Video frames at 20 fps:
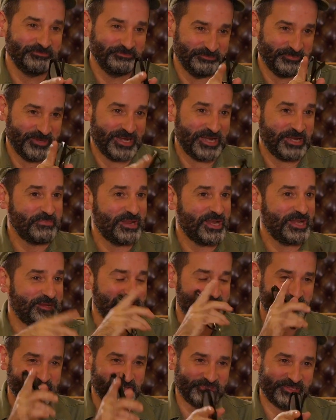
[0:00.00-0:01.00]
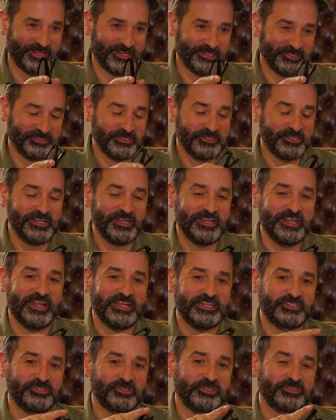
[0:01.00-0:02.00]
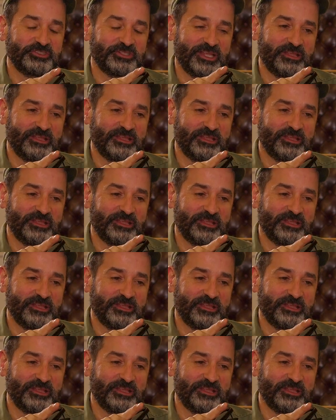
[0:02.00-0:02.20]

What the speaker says: many, many years later and talked